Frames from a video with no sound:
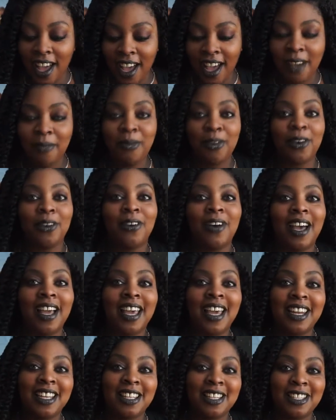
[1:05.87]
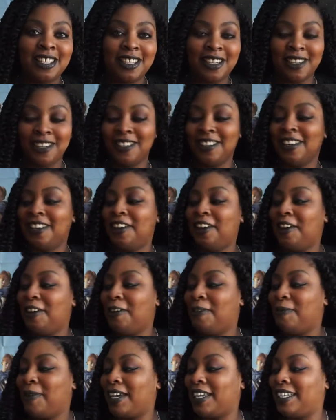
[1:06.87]
Bro, I got a shirt. Oh
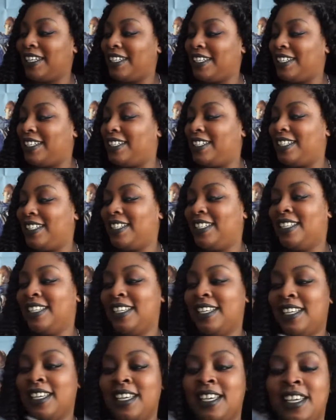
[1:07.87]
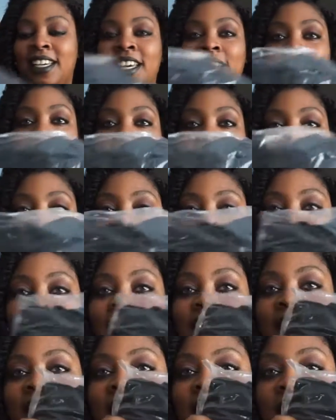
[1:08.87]
my goodness. Alright, so I
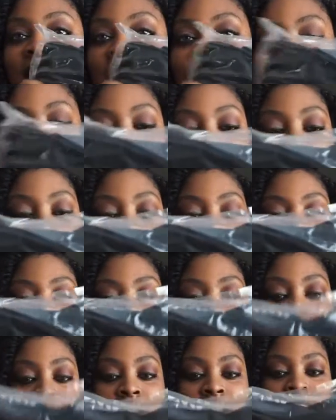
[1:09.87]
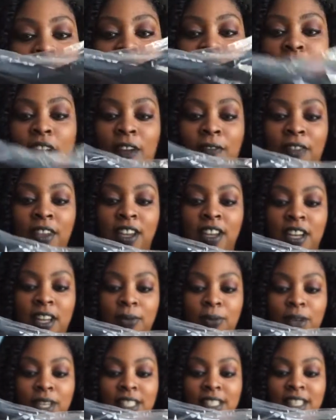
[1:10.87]
did get the extra large box. So I figured it
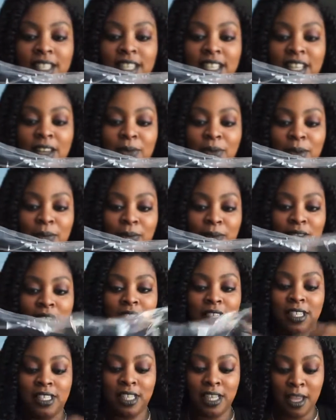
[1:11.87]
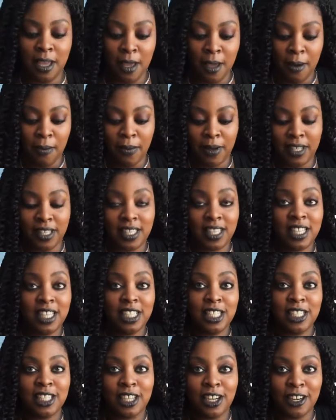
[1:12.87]
was going to come with merch. But this
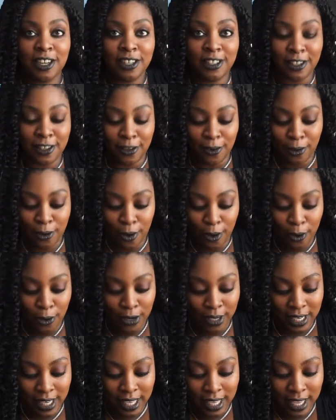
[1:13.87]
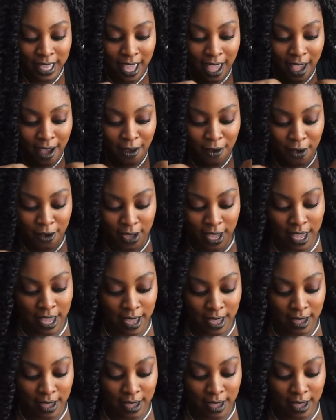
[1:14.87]
shirt though, holy cow. Okay.